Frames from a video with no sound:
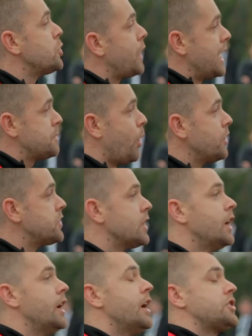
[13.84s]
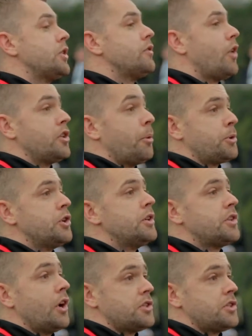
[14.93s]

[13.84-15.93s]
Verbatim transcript: sixth form within a secondary school um, here at Notre